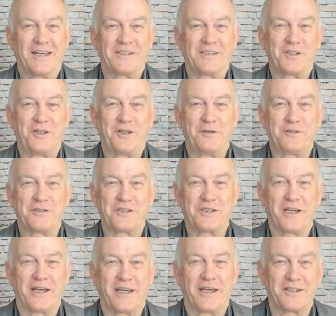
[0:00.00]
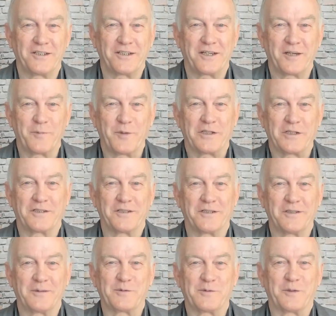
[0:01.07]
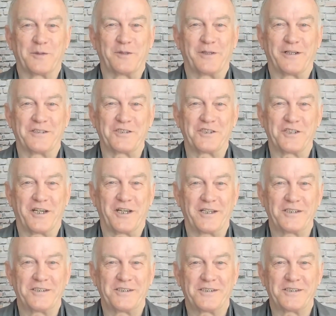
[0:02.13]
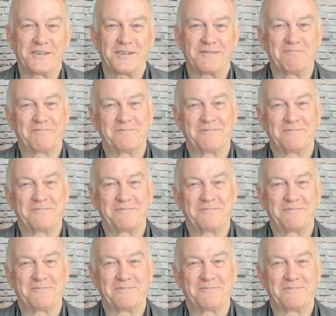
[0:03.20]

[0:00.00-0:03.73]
it's a huge change. And coming to terms with all those changes